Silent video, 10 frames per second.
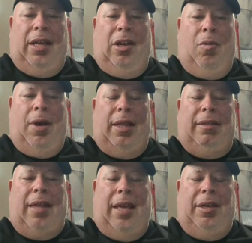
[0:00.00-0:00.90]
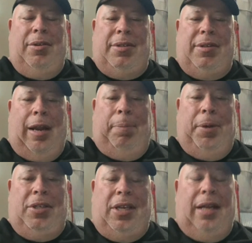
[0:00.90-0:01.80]
You know what? Thank you, sir. I
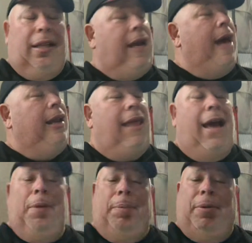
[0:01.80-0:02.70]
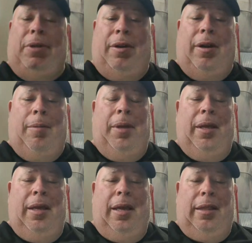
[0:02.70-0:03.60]
appreciate it. Got a lot of people in Europe
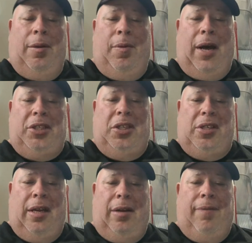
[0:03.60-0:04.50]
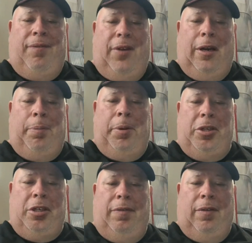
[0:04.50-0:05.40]
that watch the channel. I'm very
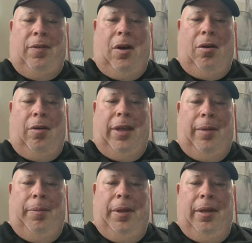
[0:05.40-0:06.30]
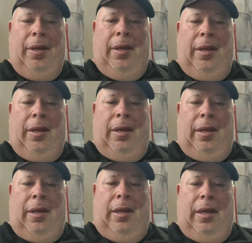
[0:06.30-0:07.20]
appreciative of all of them.
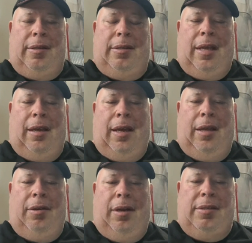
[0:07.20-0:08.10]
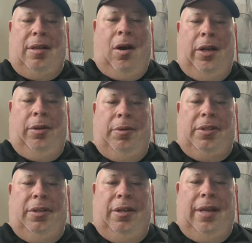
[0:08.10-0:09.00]
So Heather's audio is
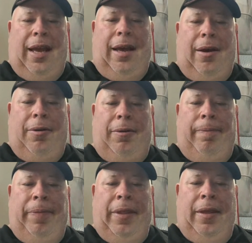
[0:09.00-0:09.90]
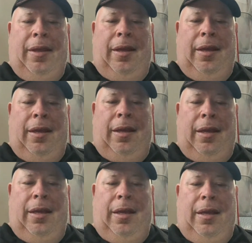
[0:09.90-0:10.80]
good now.
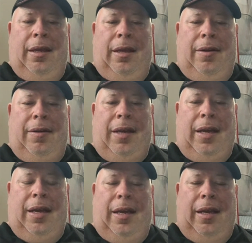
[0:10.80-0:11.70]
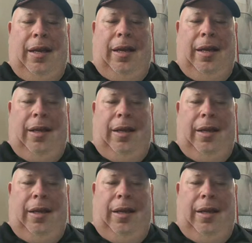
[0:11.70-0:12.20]
Okay.